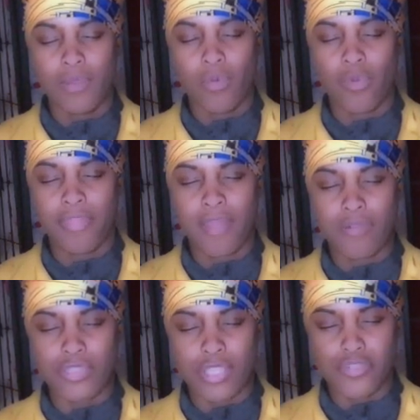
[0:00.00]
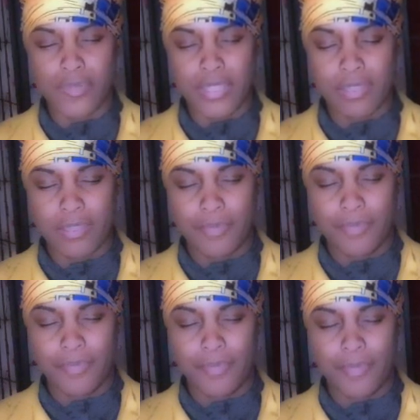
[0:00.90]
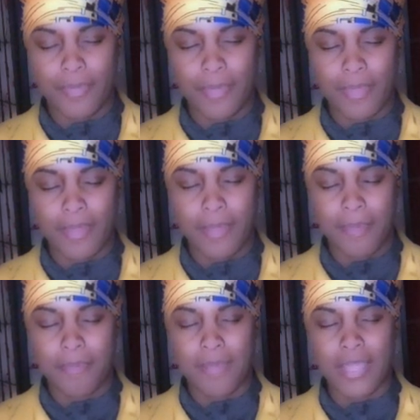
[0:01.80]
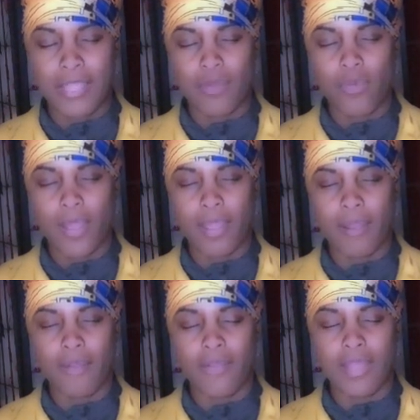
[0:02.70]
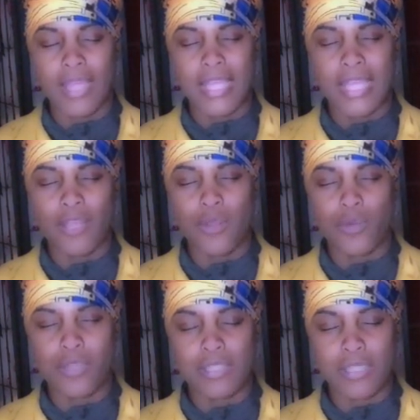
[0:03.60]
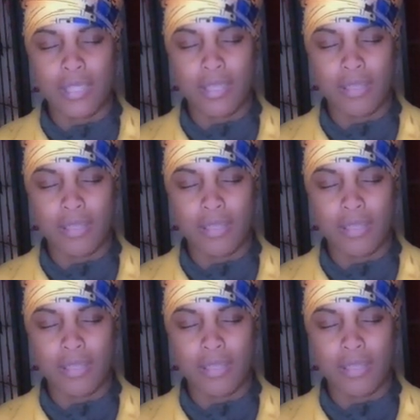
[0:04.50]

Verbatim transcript: without judgment. Being aware and noticing.